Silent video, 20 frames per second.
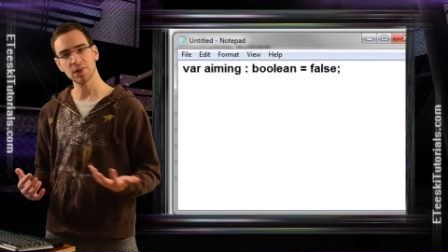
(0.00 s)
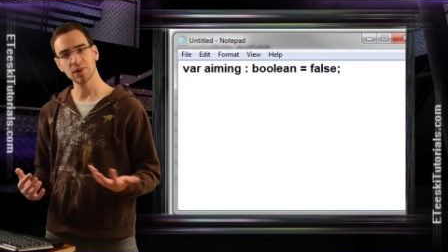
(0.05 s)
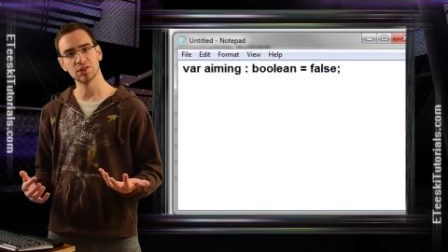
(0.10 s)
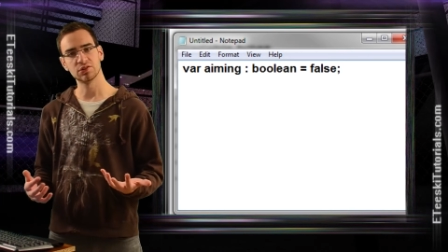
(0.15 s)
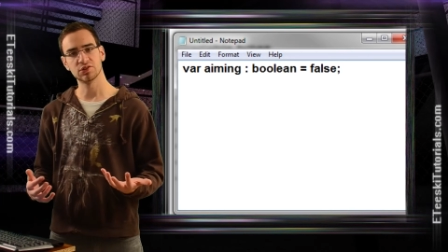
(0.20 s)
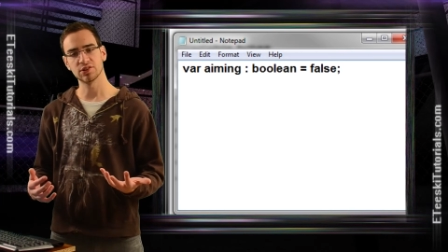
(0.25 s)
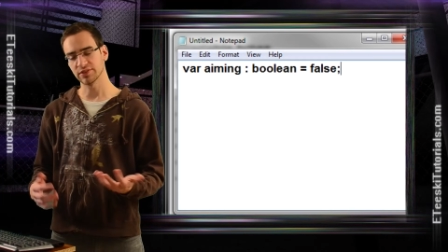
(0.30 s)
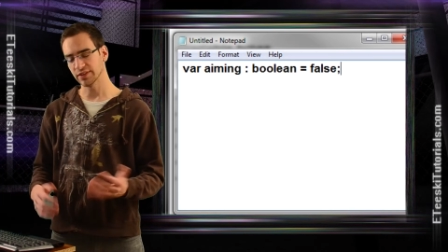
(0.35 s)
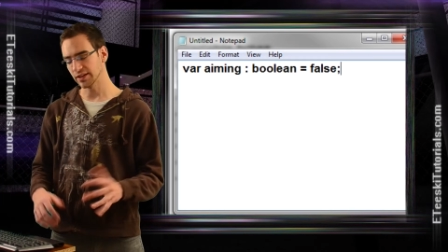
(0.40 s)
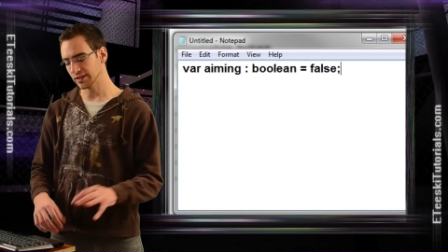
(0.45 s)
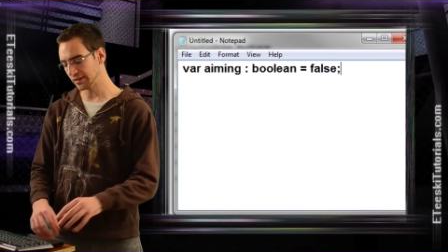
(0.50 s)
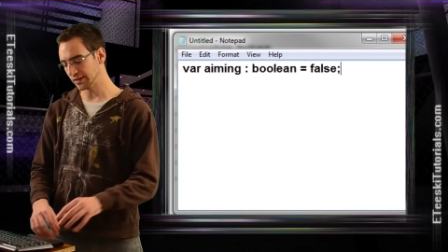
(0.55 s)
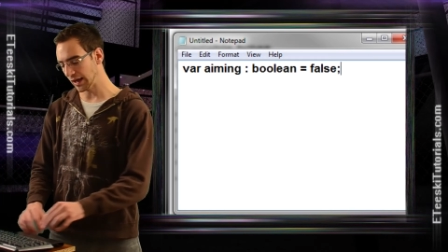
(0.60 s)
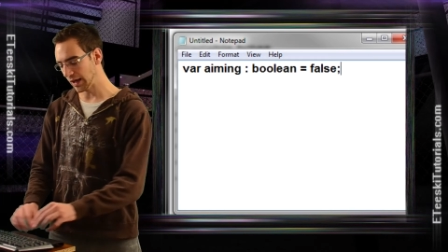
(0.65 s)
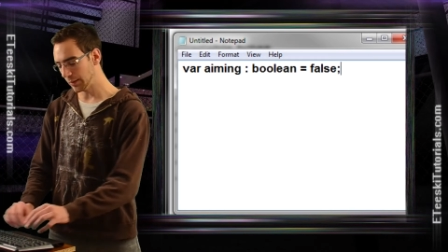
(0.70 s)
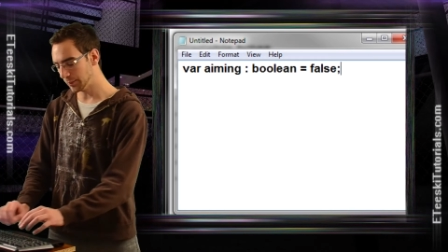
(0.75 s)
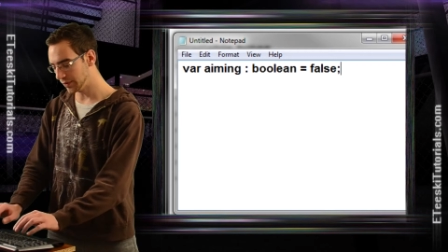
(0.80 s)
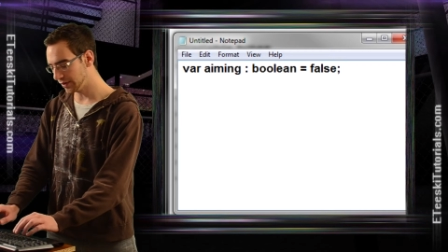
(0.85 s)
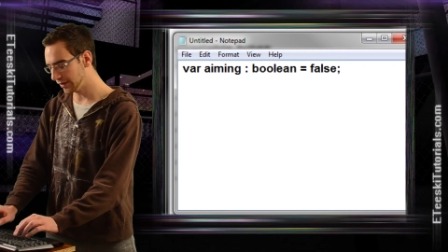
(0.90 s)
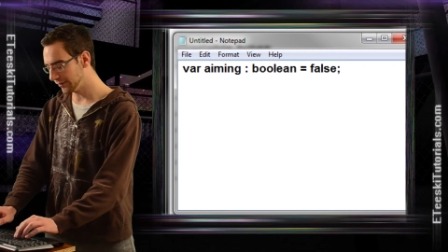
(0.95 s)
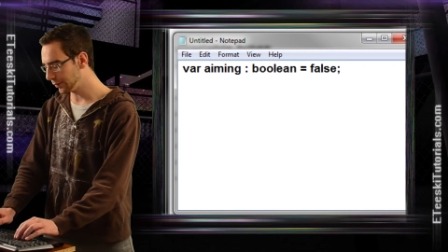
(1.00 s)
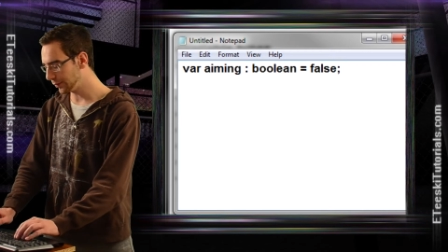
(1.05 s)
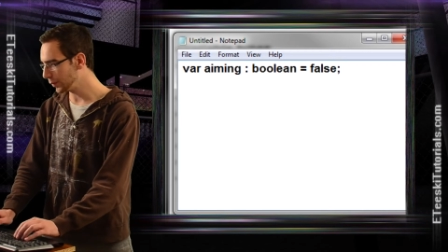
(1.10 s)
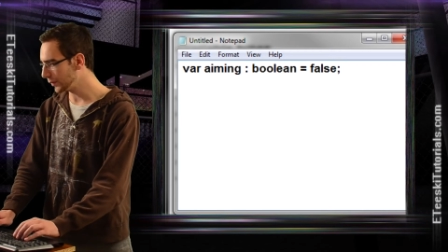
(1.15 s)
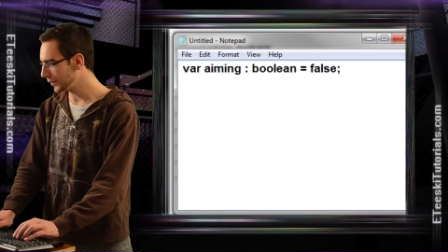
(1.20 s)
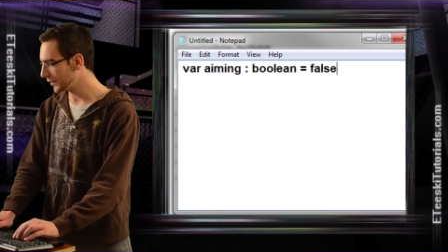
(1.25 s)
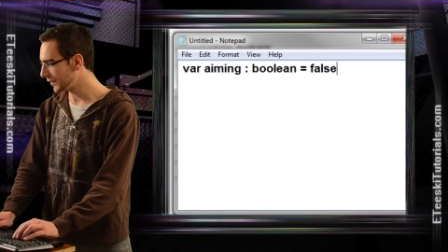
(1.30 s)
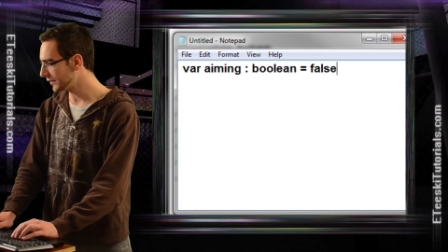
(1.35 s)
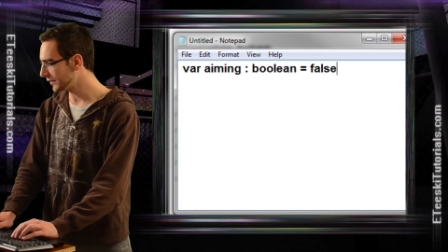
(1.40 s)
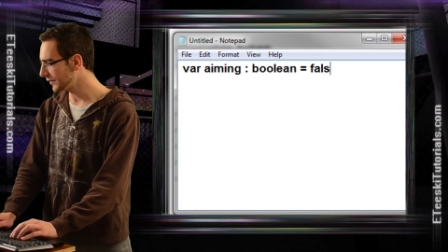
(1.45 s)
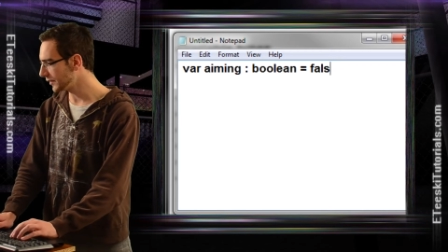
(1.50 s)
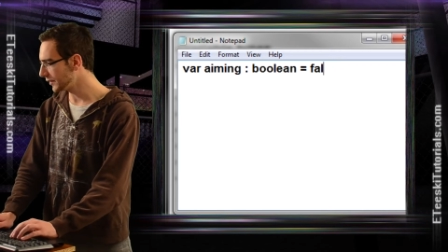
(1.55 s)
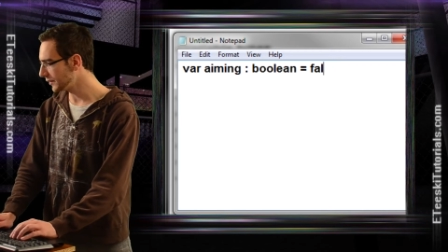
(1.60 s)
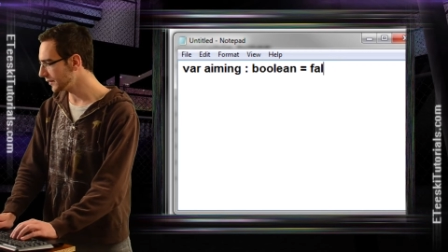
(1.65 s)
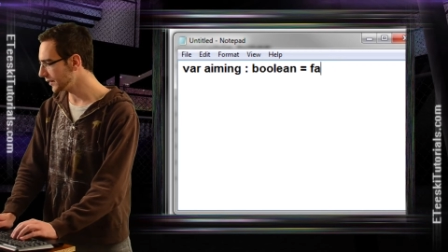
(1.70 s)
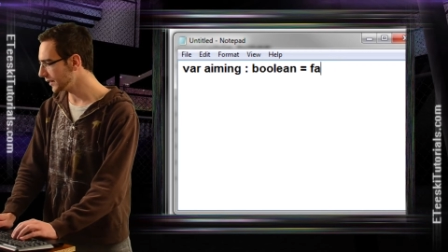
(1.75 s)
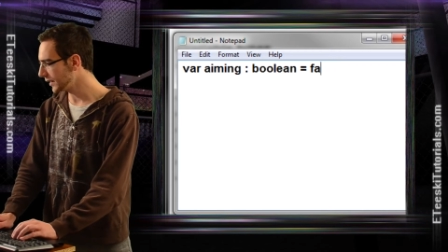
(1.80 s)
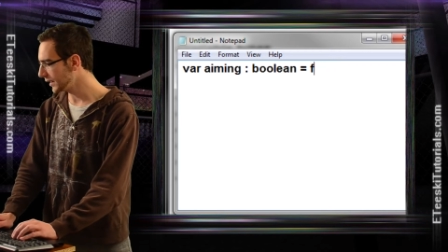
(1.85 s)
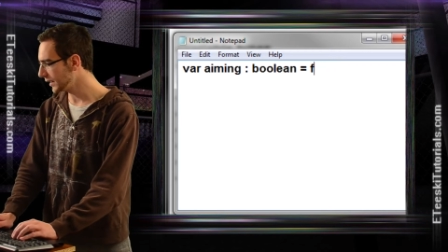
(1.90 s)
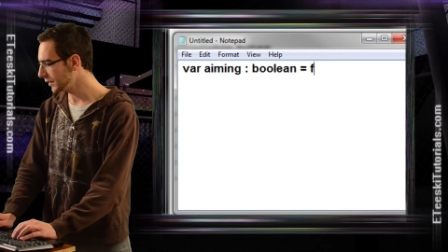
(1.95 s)
Just like that. But if we want to start
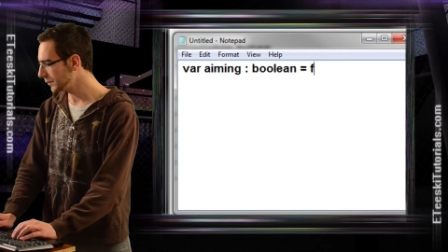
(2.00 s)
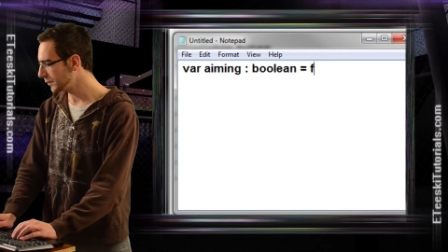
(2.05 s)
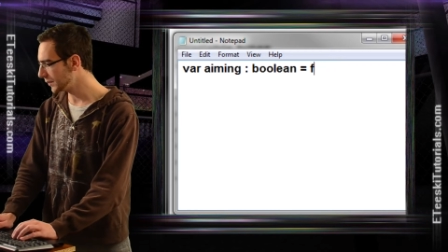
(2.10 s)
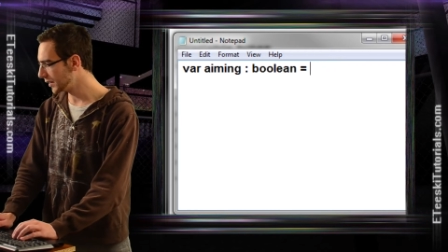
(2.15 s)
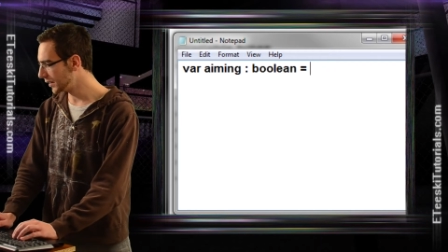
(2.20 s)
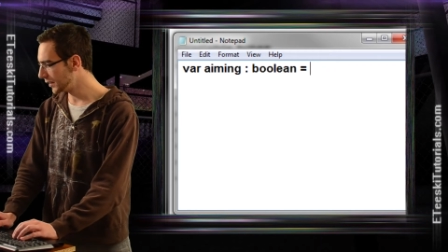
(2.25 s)
the game